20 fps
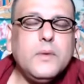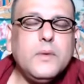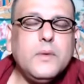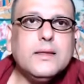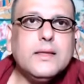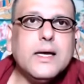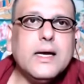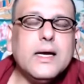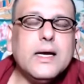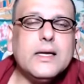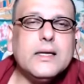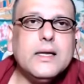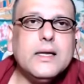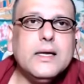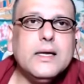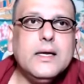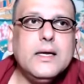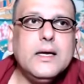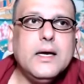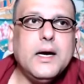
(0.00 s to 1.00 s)
that
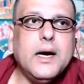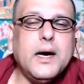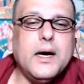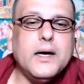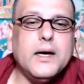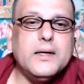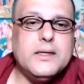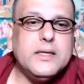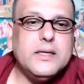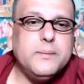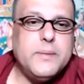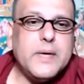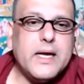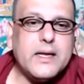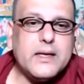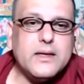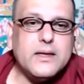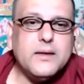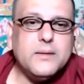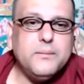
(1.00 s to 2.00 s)

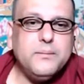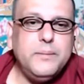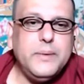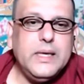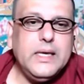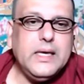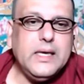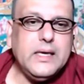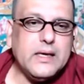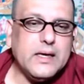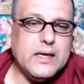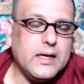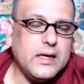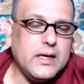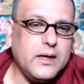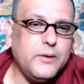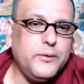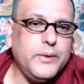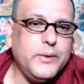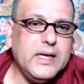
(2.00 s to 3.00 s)
Tibet be
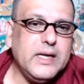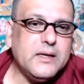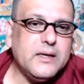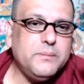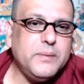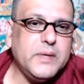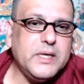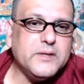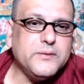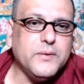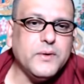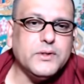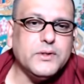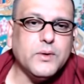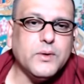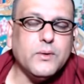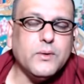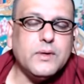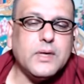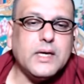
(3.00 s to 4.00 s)
really a peaceful
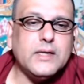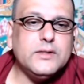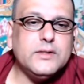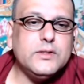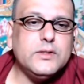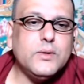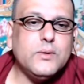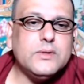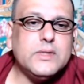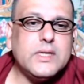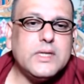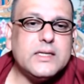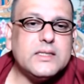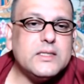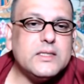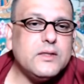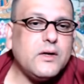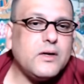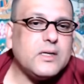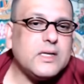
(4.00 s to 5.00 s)
zone, a zone that
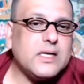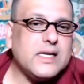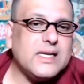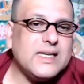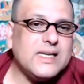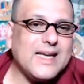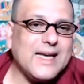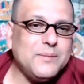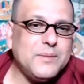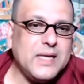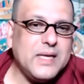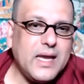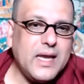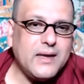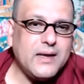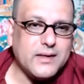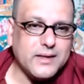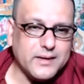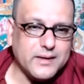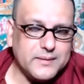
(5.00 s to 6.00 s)
is not
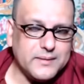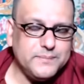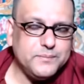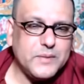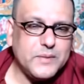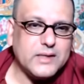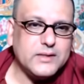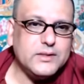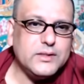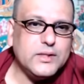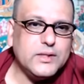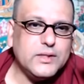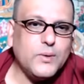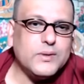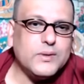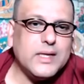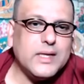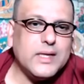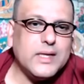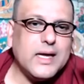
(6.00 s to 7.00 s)
contaminated, a
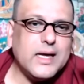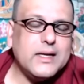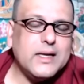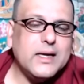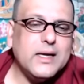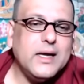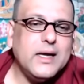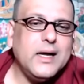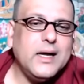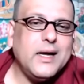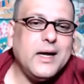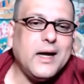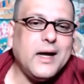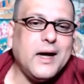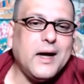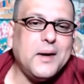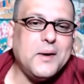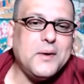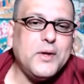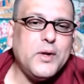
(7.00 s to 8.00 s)
zone that
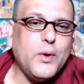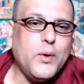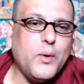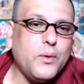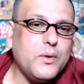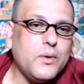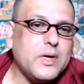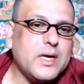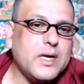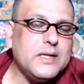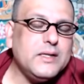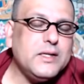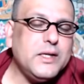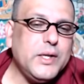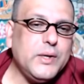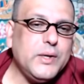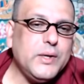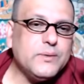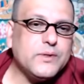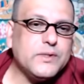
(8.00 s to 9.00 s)

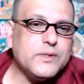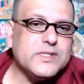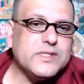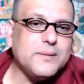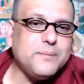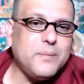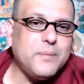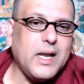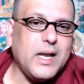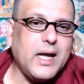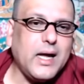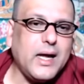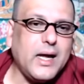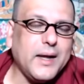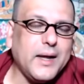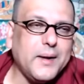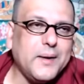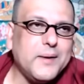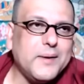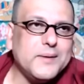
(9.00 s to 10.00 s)
continues to
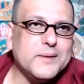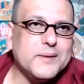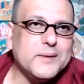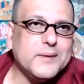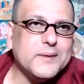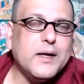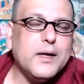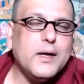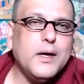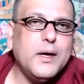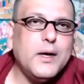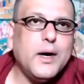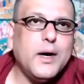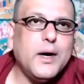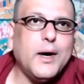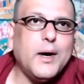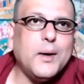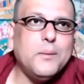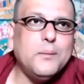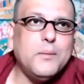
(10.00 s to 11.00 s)
supply,
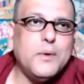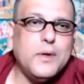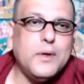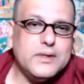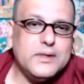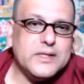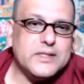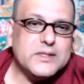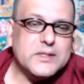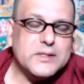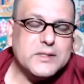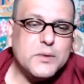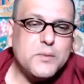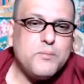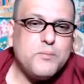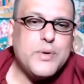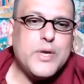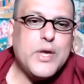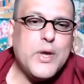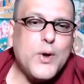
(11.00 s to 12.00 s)
this
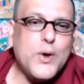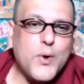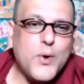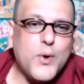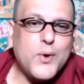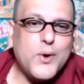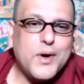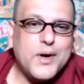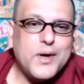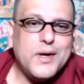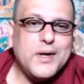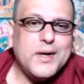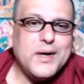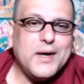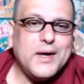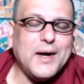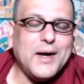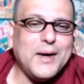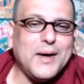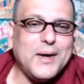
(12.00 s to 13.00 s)
pure
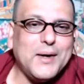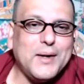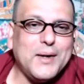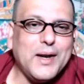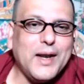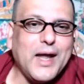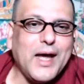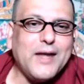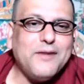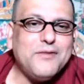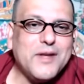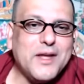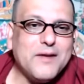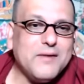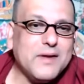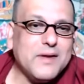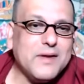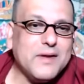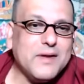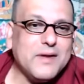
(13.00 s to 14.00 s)

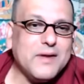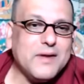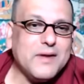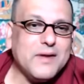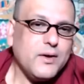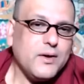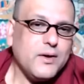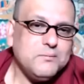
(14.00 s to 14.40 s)
life-giving thing,